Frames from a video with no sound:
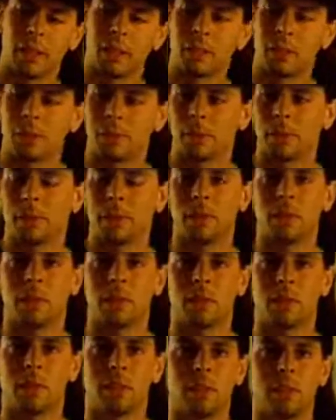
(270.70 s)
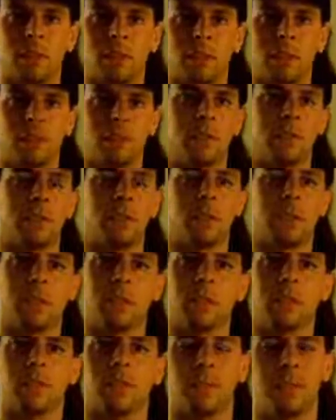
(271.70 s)
that when you first get started, just so that
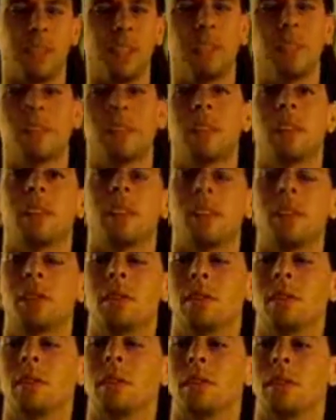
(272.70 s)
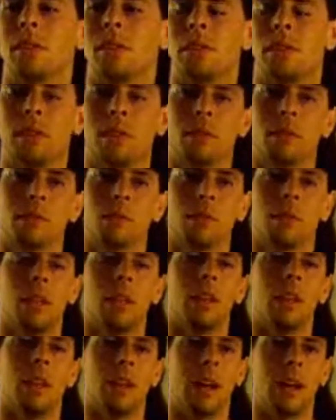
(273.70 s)
your fingers get used to this. These are
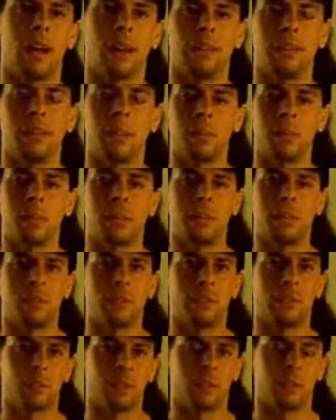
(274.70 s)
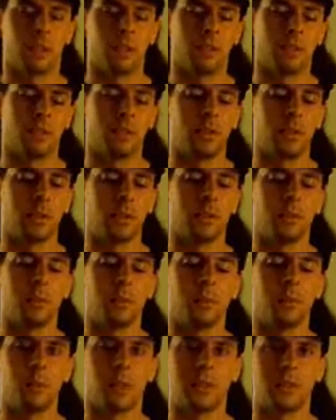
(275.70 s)
odd combinations if you're not used to them,
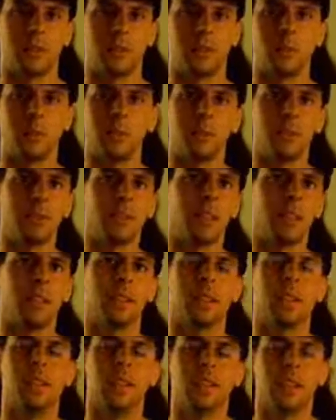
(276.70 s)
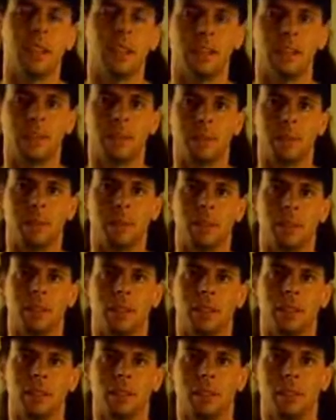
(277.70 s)
but practice them every day, and like with
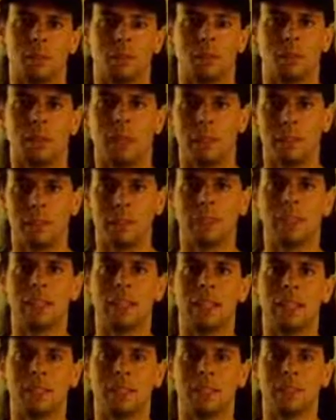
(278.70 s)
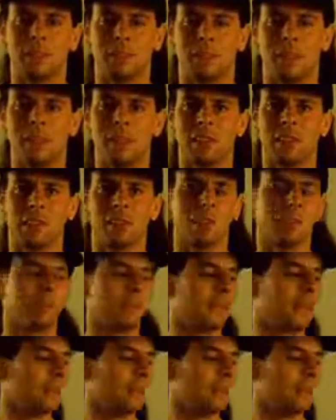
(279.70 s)
everything else, it will gradually get easier.